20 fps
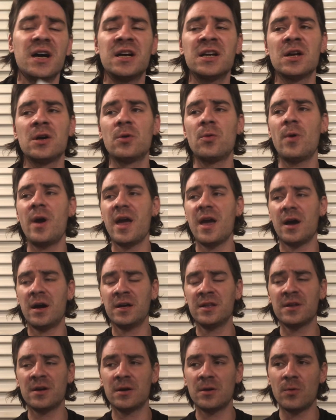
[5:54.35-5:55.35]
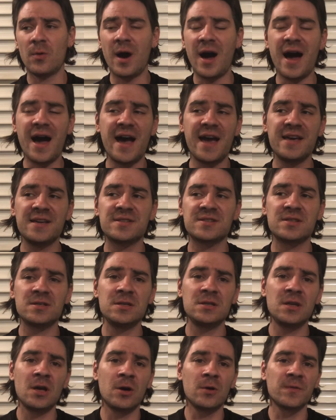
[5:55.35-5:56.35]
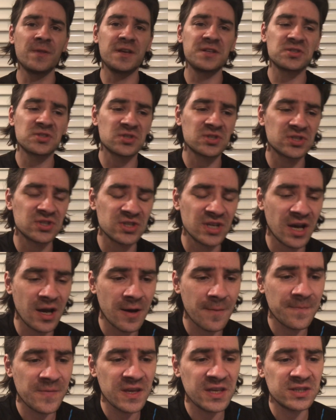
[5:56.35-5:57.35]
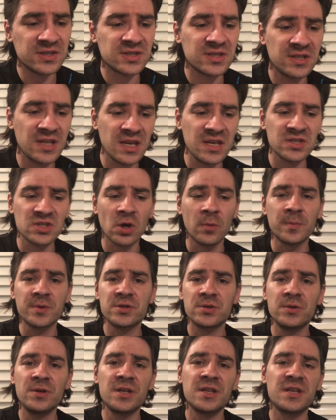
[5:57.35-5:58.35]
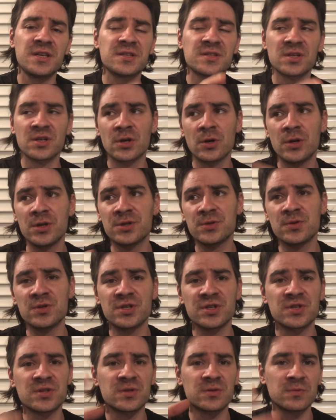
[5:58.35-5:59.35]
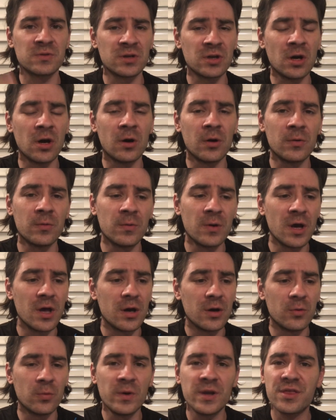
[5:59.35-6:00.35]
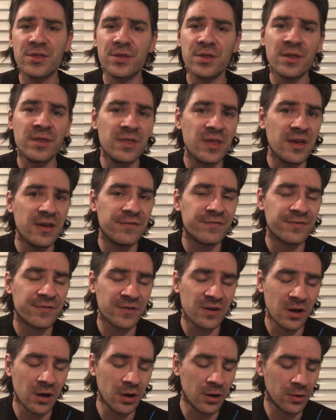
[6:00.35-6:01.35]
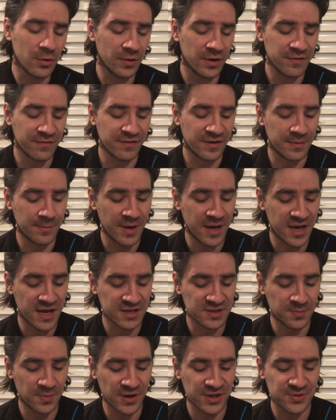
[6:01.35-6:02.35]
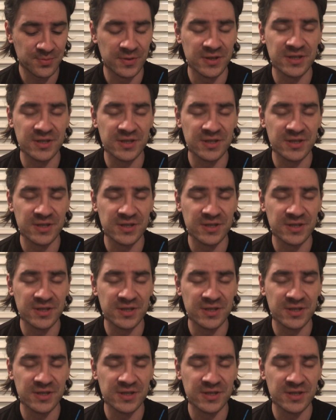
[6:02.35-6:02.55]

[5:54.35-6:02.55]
Otherwise, otherwise you know this uh, these these opportunities are going to just go with the flow, if I may express